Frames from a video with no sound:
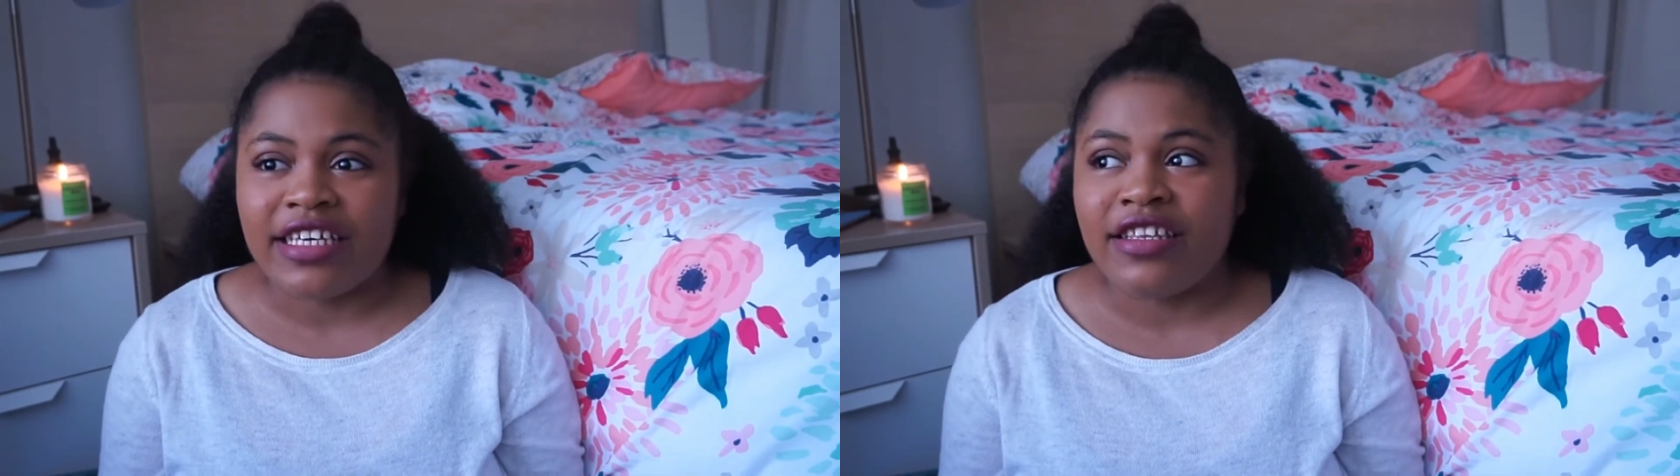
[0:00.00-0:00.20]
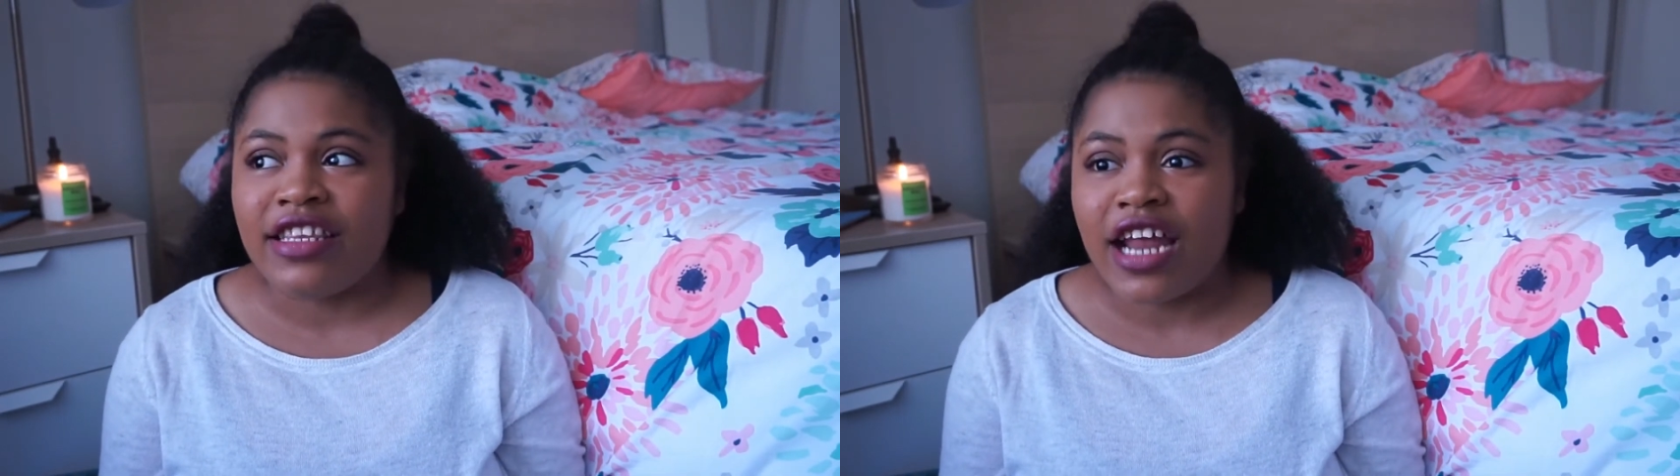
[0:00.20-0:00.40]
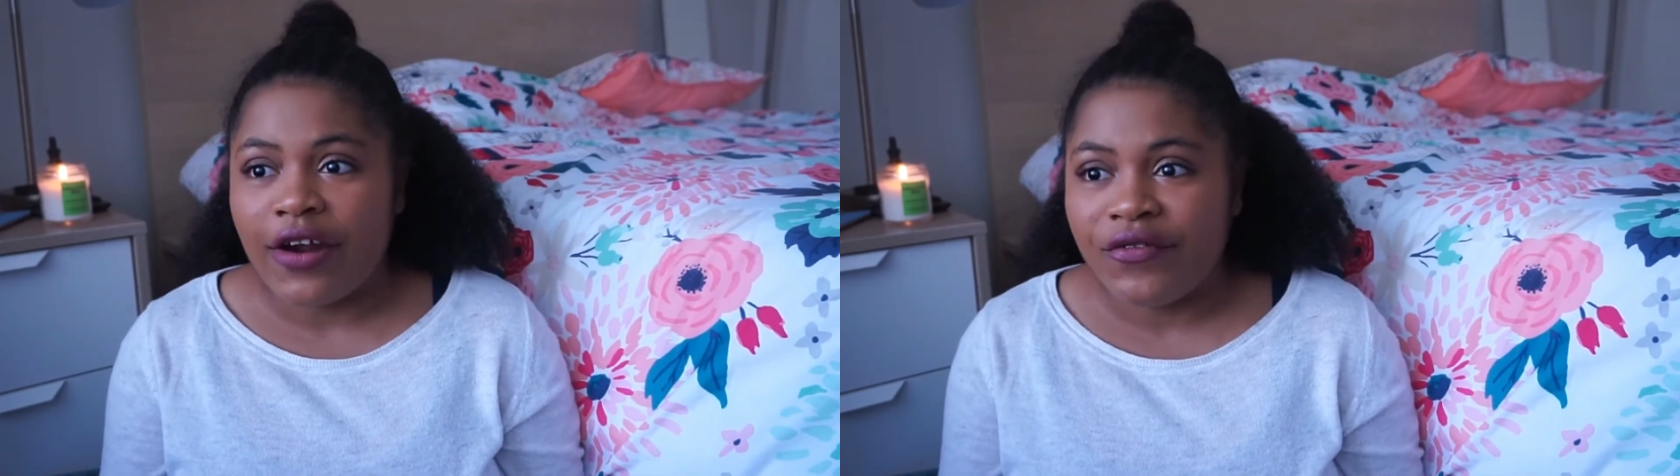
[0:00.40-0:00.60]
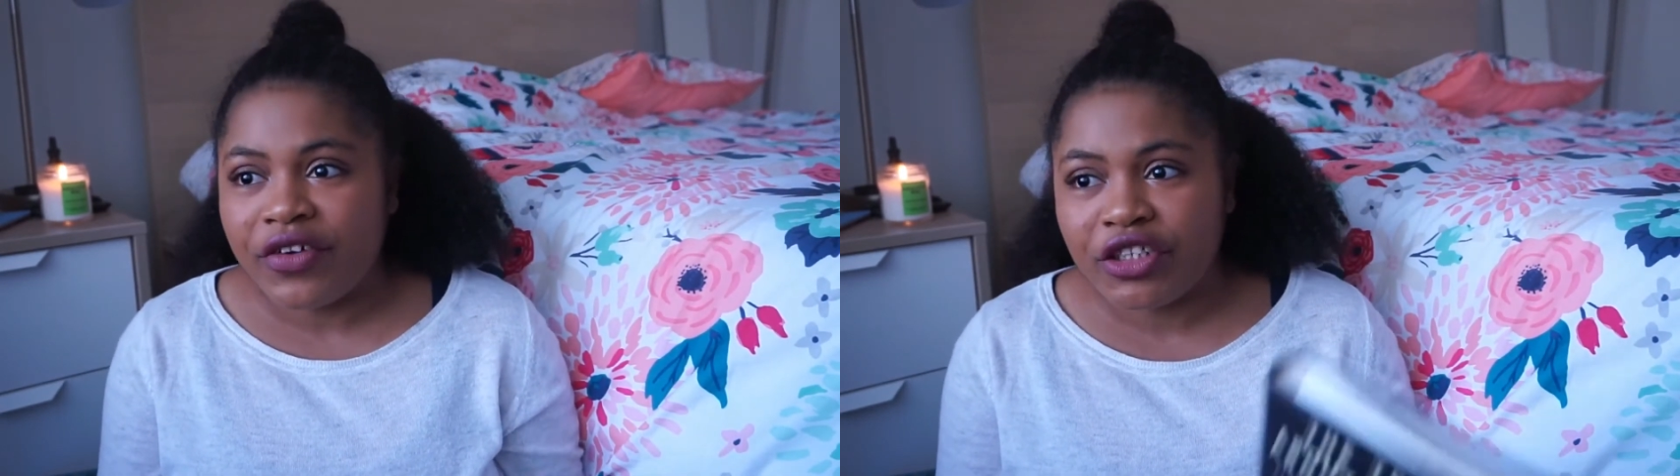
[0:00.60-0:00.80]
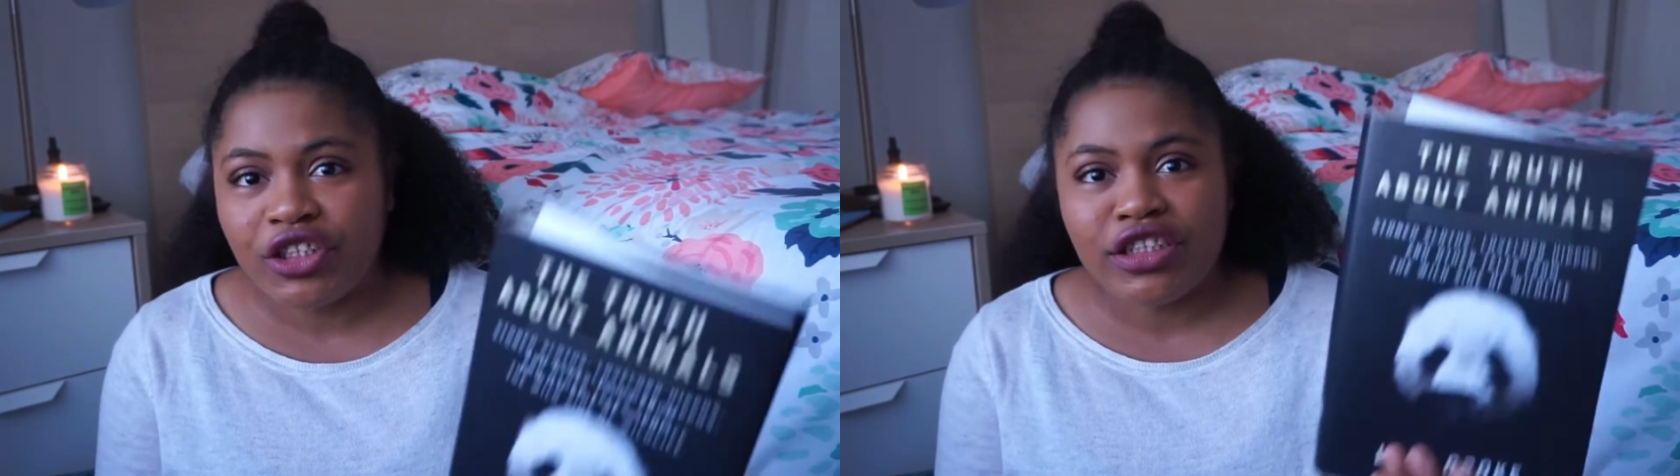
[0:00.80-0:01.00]
in the
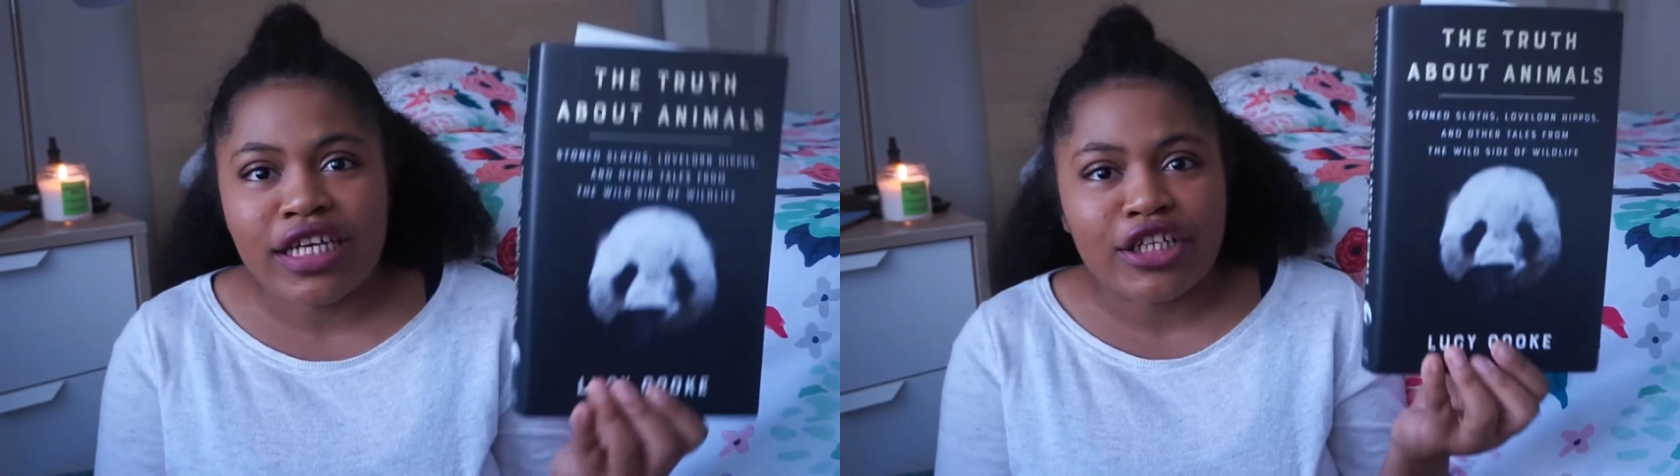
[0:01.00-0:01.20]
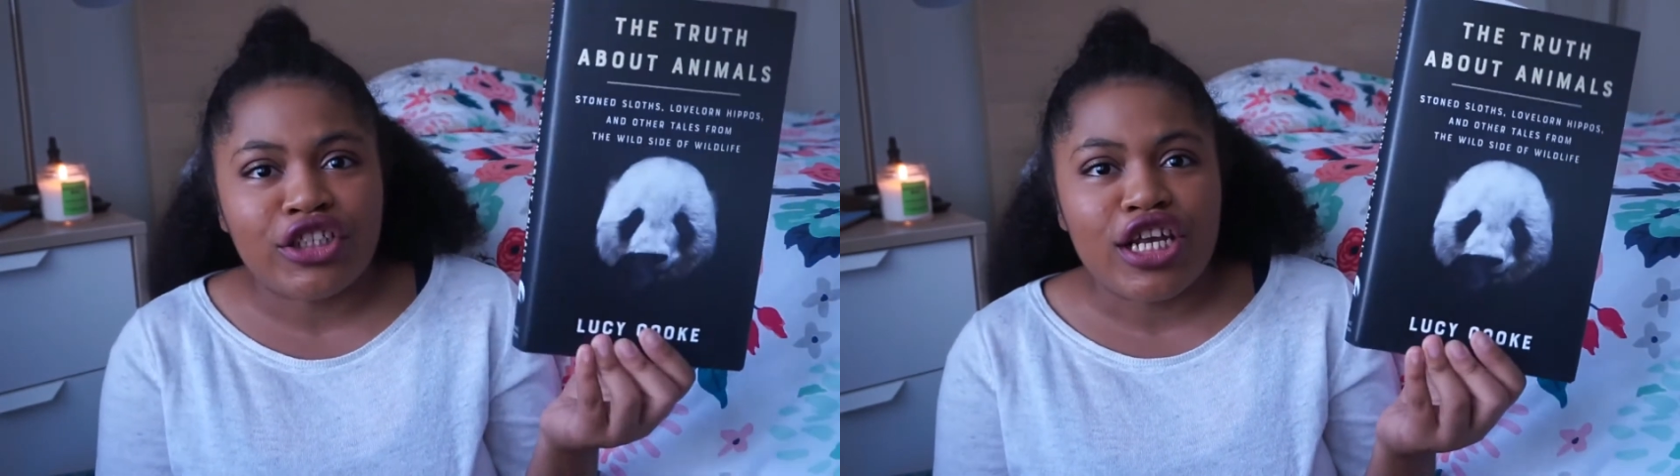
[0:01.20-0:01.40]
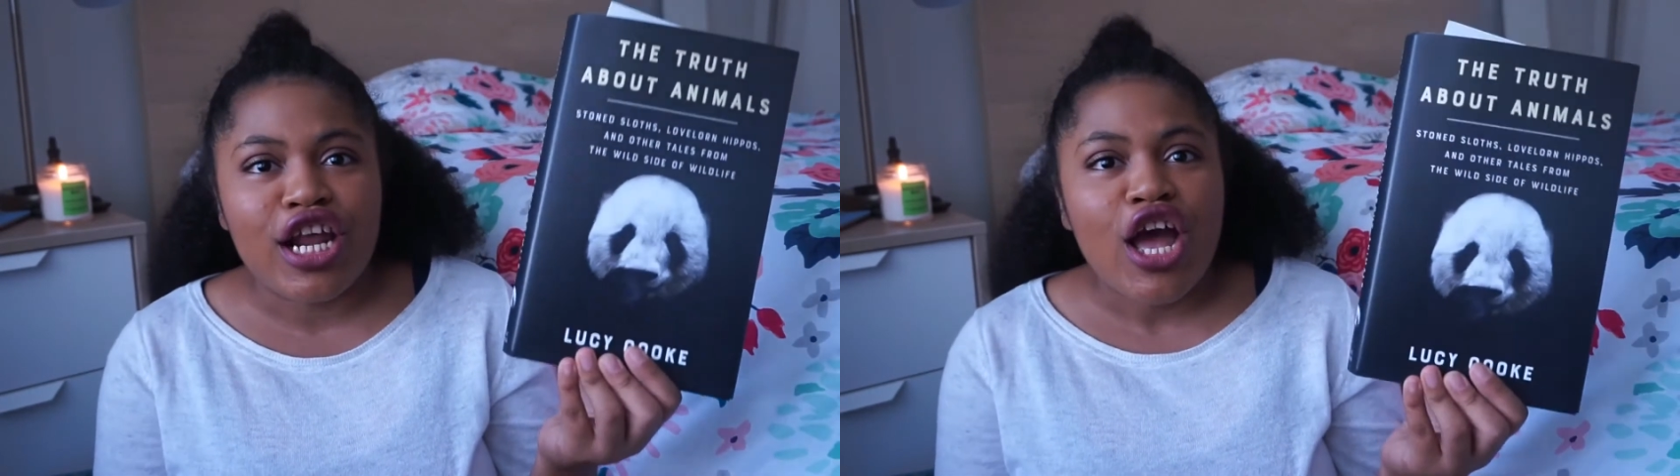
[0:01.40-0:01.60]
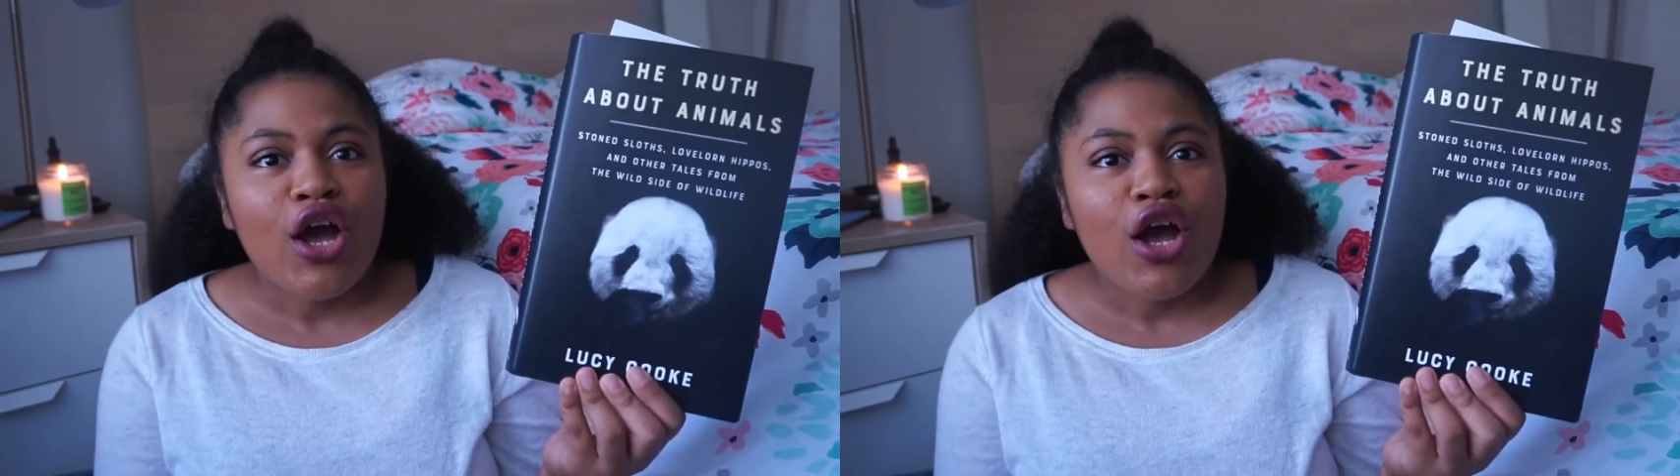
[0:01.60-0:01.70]
nonfiction section